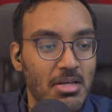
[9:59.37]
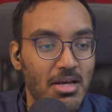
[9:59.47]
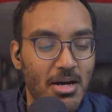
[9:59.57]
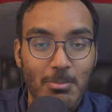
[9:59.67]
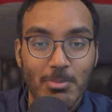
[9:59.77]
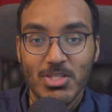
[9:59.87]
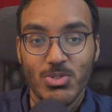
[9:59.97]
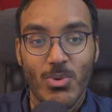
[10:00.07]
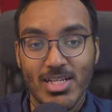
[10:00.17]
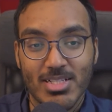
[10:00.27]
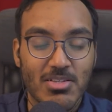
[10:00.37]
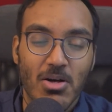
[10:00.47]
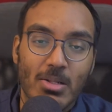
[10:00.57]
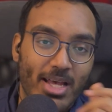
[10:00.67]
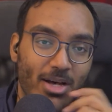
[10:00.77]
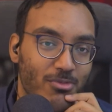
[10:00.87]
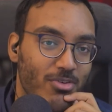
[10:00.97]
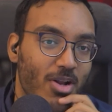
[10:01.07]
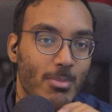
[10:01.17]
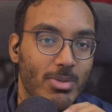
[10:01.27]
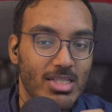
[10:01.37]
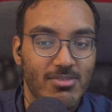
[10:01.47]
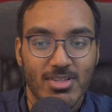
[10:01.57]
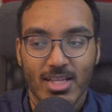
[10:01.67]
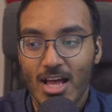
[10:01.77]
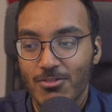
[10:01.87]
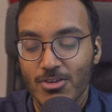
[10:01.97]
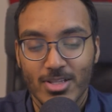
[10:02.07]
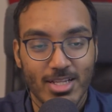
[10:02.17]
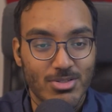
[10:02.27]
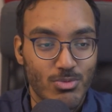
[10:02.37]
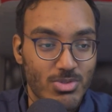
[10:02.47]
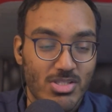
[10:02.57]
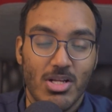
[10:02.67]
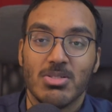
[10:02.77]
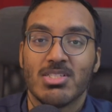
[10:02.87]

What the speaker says: Mitsue gets called out for not believing that effort leads to results,